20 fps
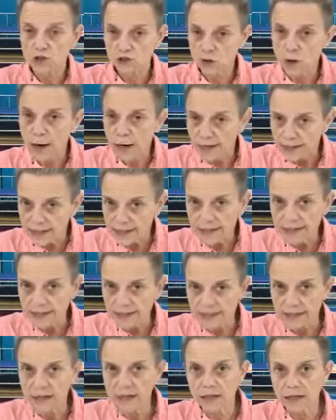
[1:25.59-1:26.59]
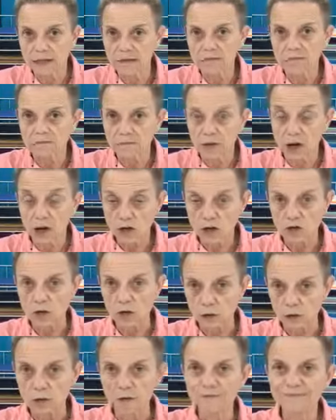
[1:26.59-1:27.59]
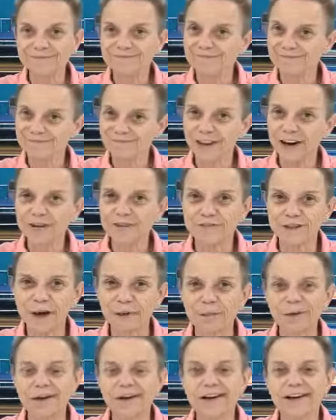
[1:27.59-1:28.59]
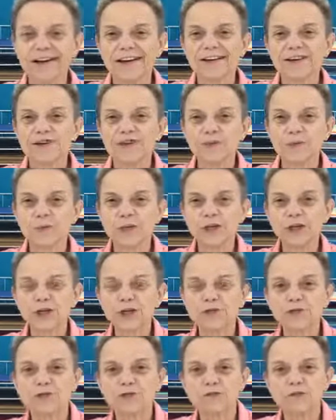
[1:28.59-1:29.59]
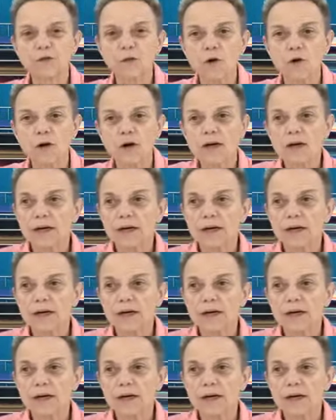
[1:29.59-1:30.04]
trying to get it to cut a circle of fabric so that we could use it for